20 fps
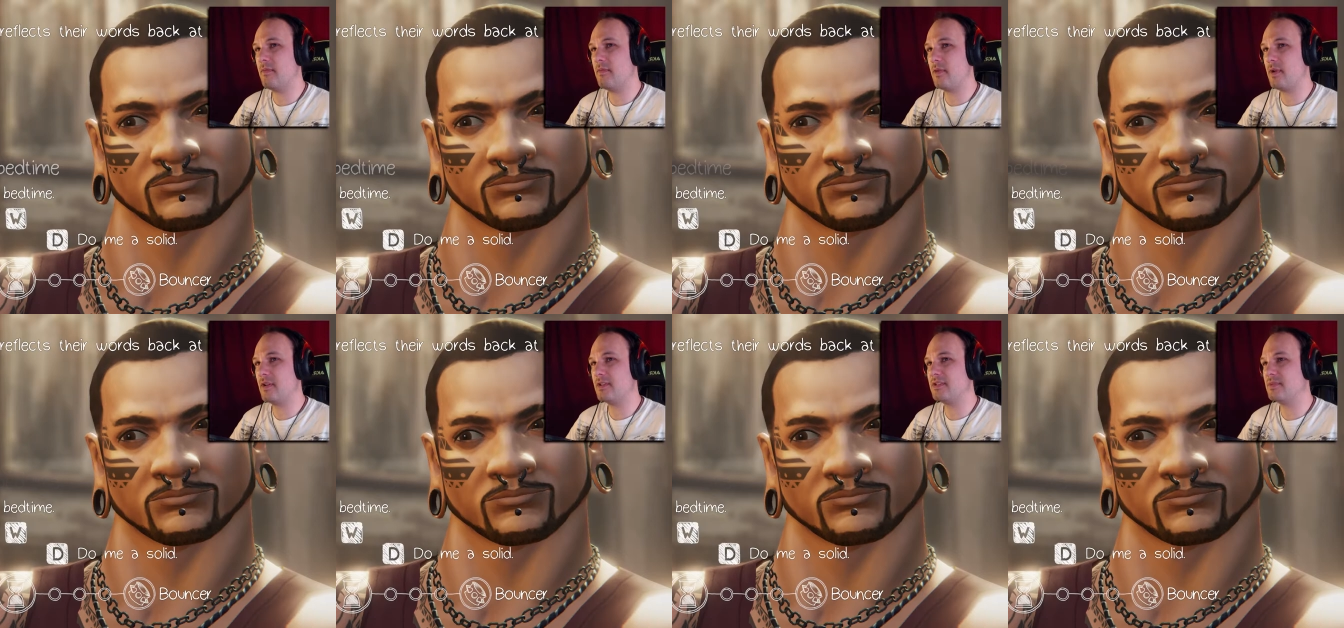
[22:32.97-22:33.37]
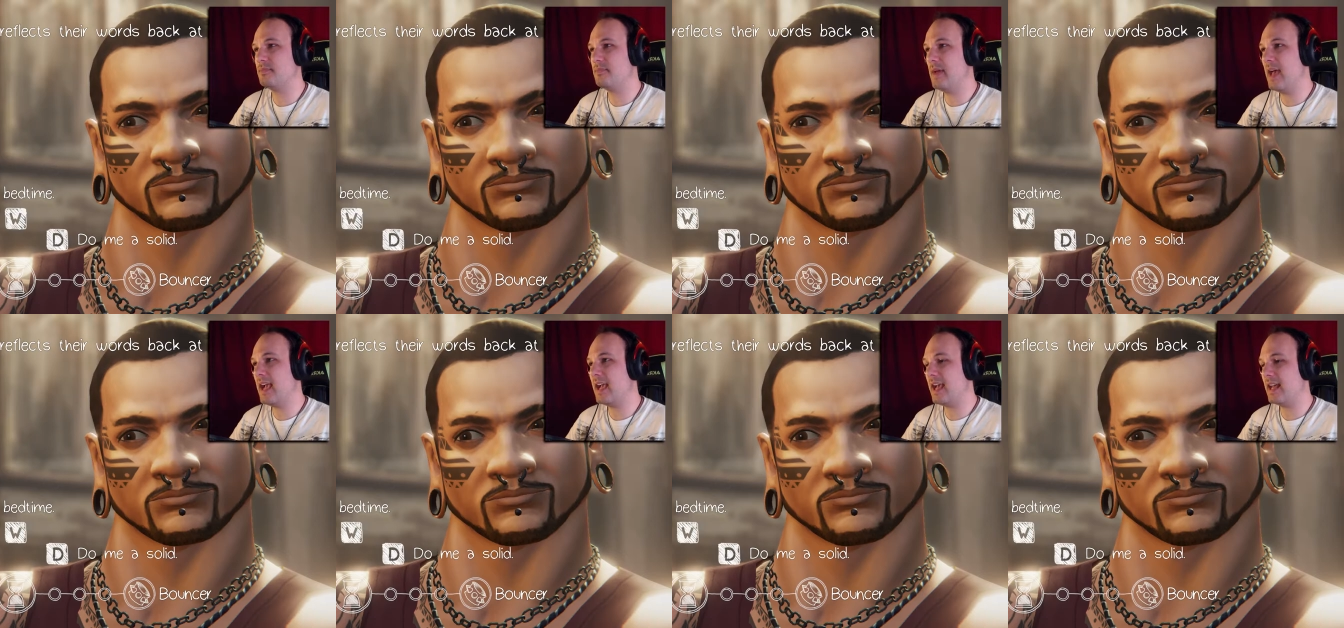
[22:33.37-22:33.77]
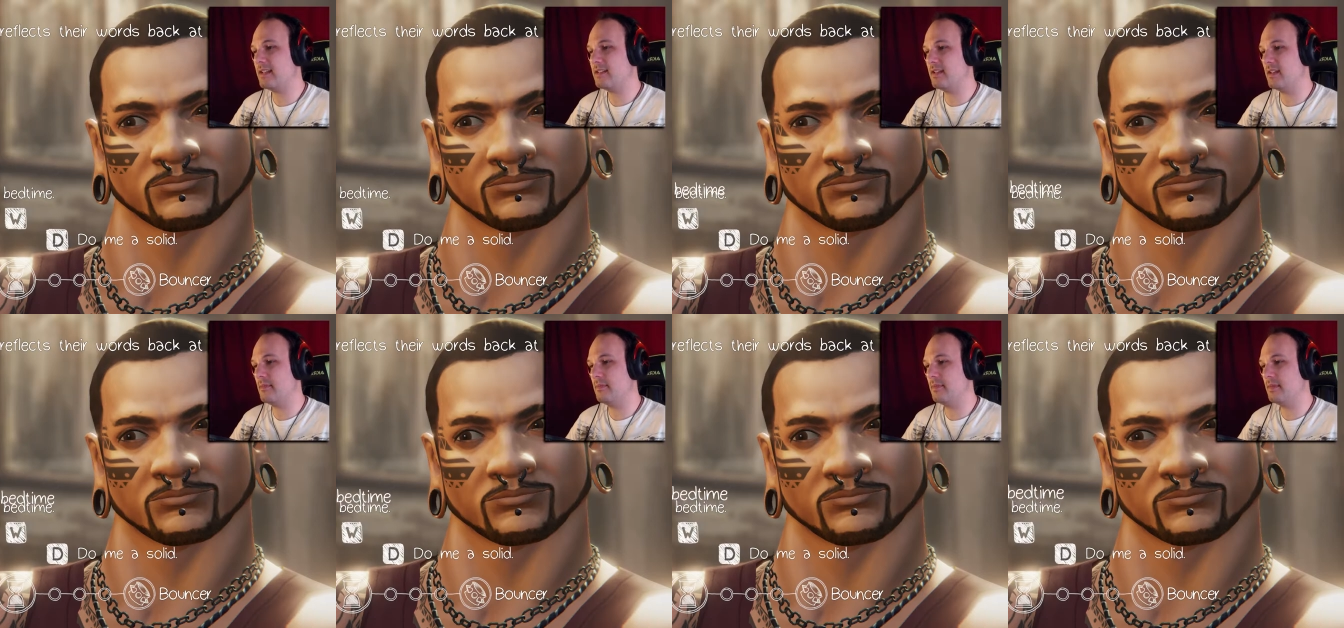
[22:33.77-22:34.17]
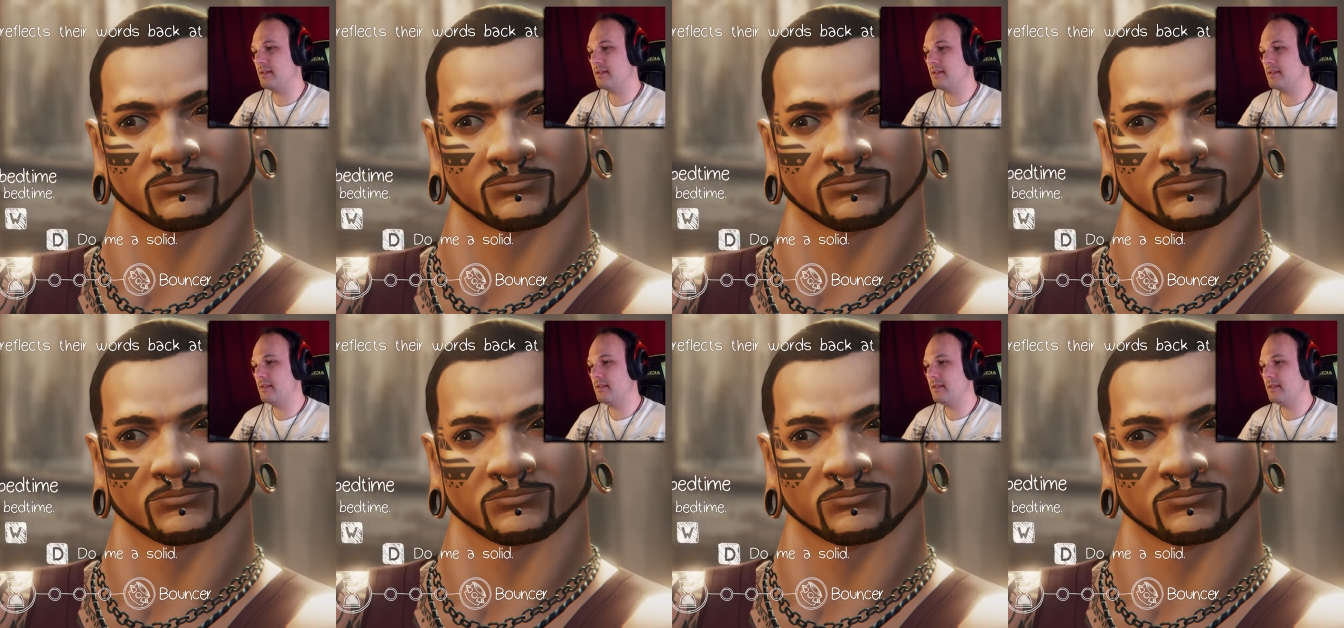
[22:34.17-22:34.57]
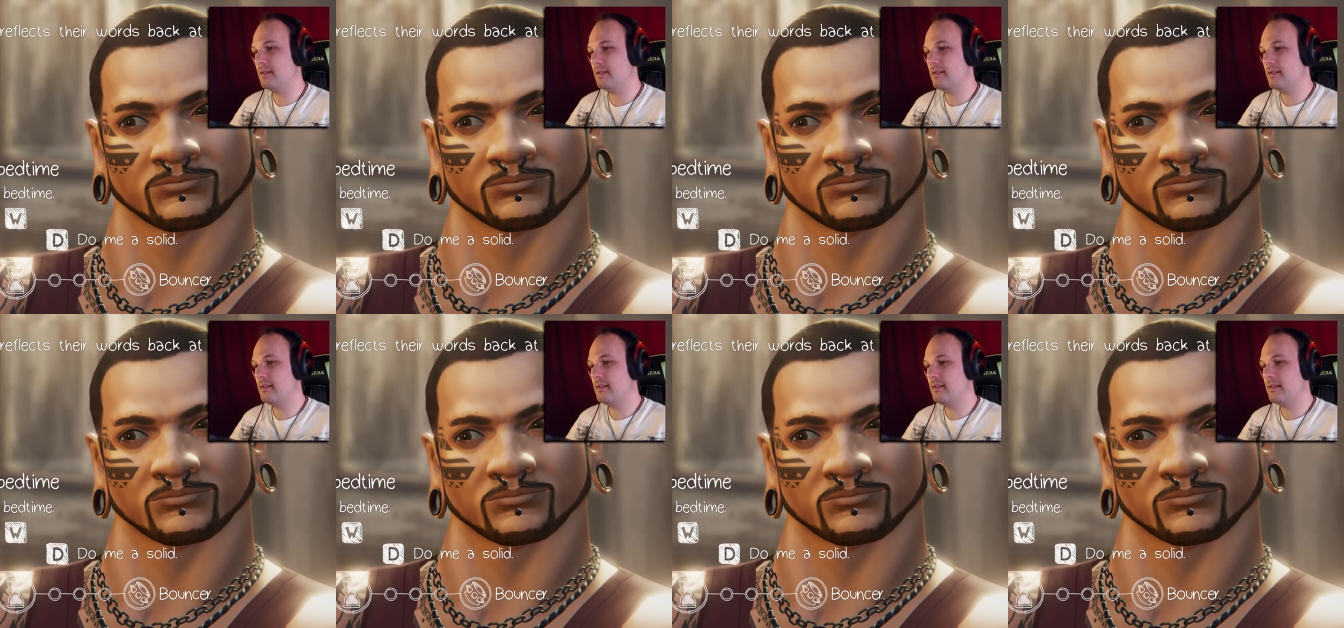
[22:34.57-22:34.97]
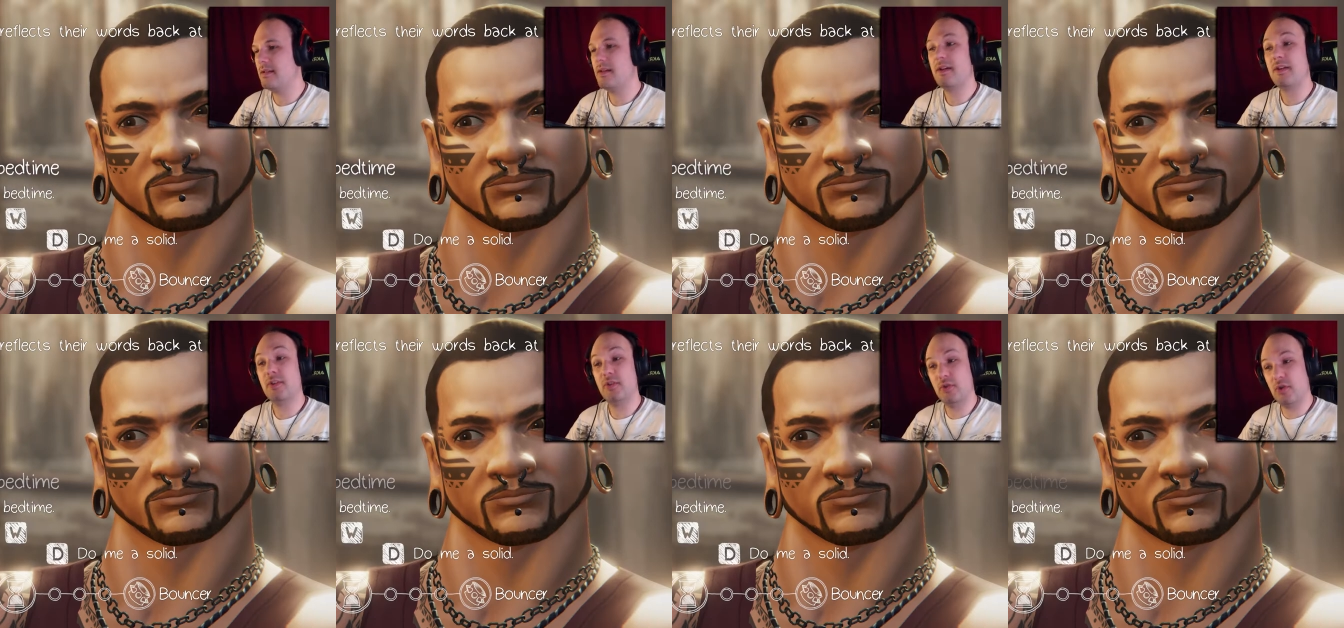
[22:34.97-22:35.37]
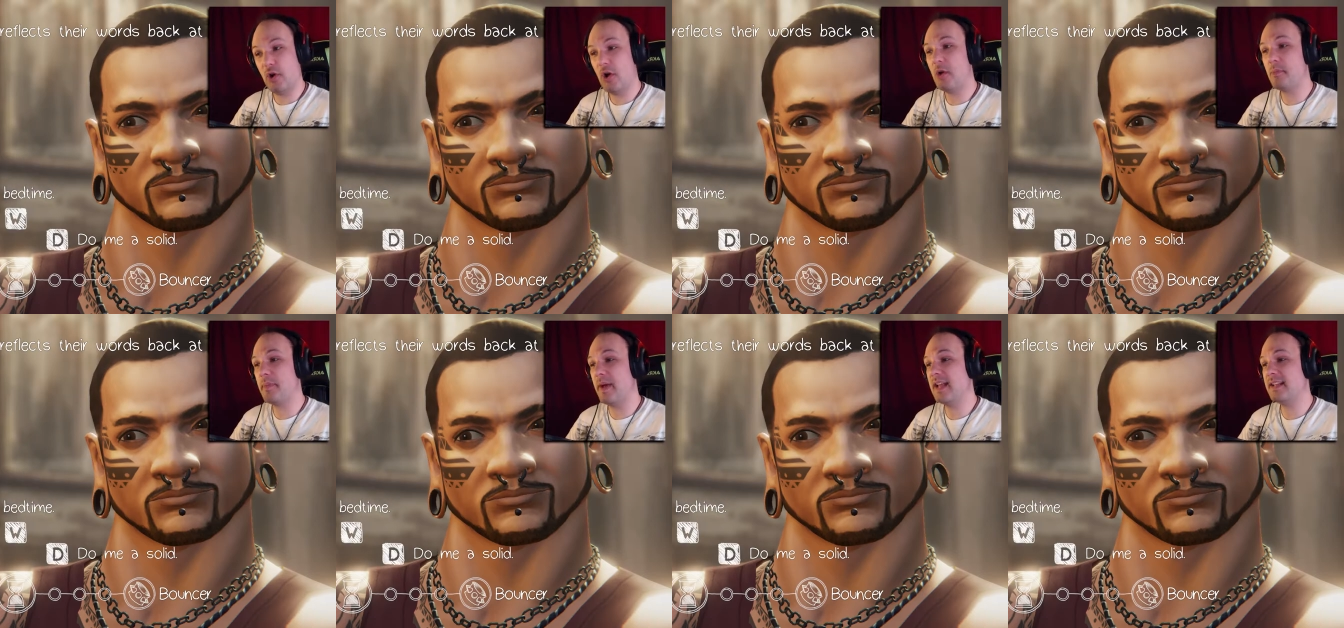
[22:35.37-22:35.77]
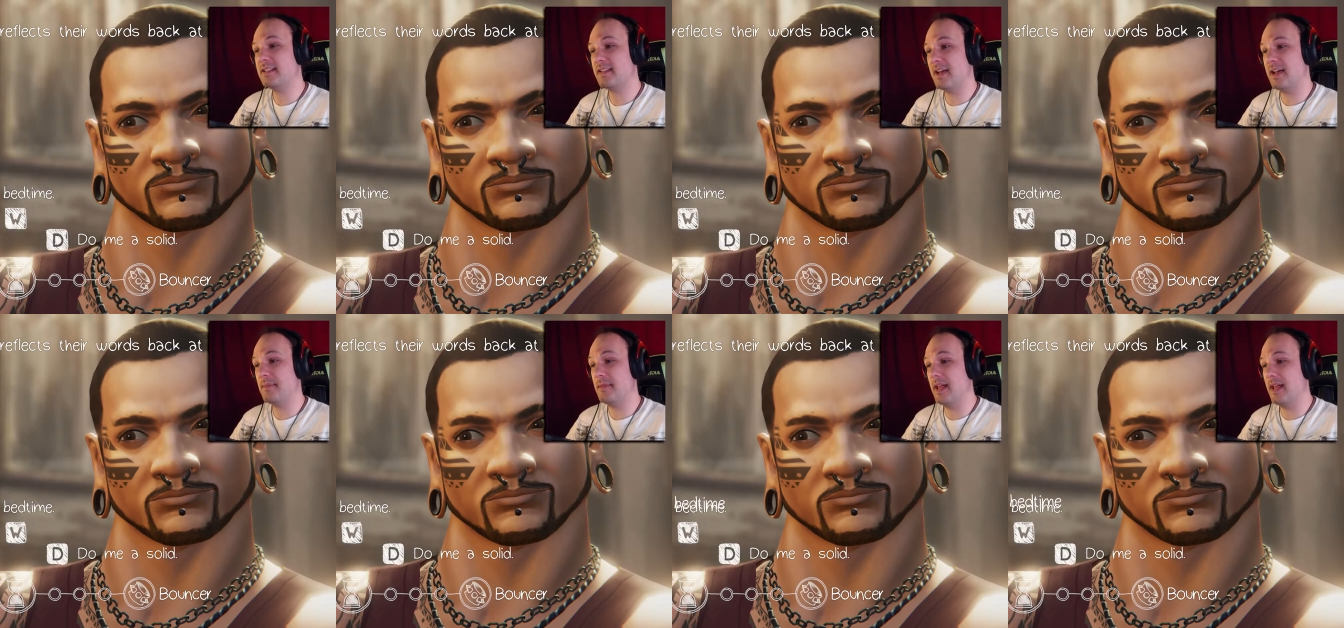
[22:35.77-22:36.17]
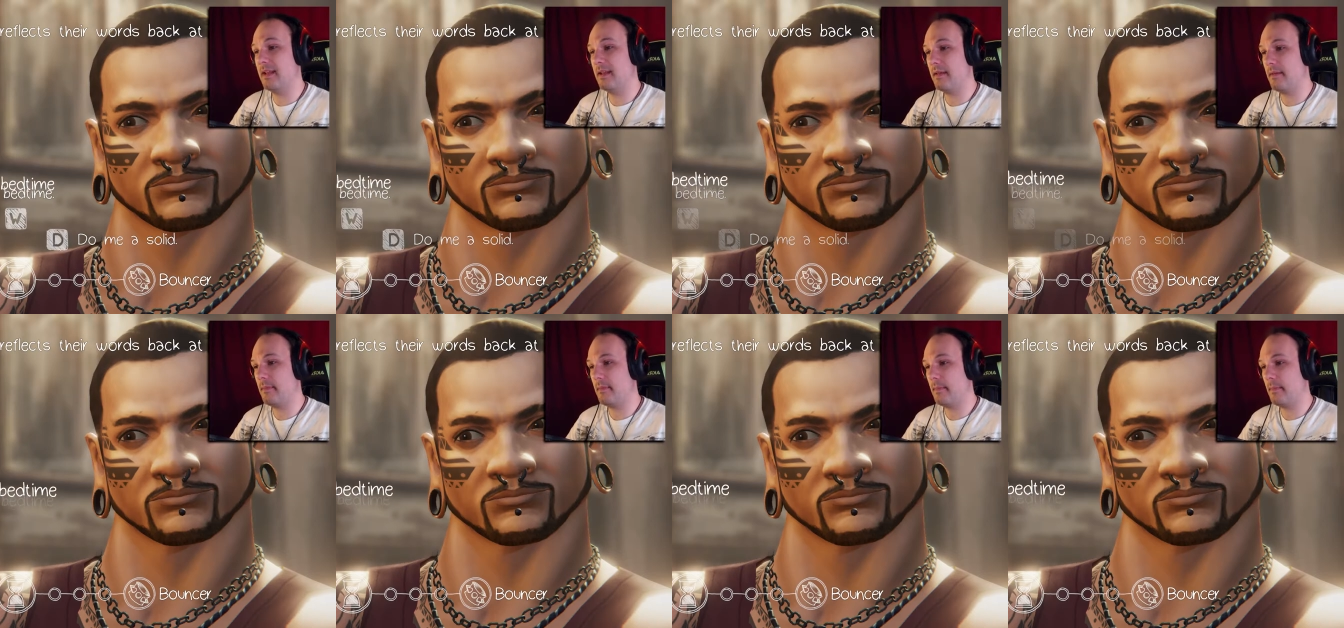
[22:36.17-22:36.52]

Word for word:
Speaker 1: words back at them. Your bedtime, then.